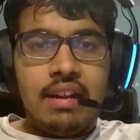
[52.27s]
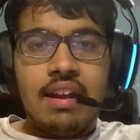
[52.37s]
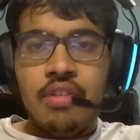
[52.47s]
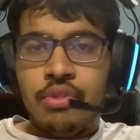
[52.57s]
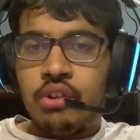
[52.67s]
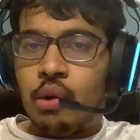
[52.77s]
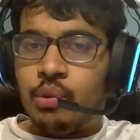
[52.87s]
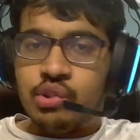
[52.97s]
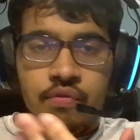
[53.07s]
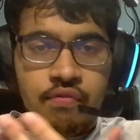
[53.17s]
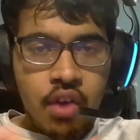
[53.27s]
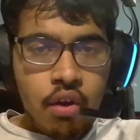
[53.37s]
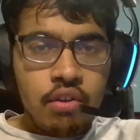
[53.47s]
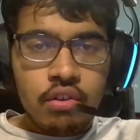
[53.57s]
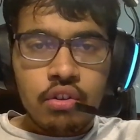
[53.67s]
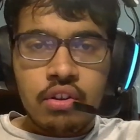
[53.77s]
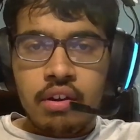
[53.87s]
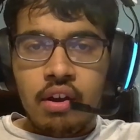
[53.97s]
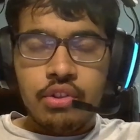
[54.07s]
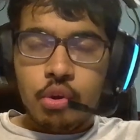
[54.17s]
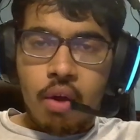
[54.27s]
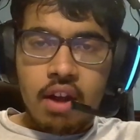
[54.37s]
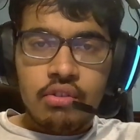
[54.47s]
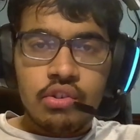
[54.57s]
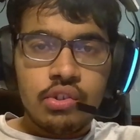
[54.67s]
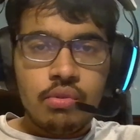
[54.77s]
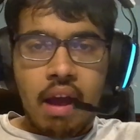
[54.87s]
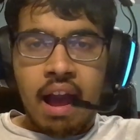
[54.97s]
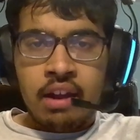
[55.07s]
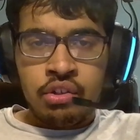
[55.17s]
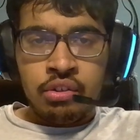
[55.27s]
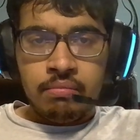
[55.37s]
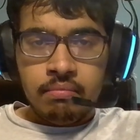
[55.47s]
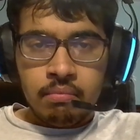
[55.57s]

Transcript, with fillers: and I thought that was a very good on the writers to actually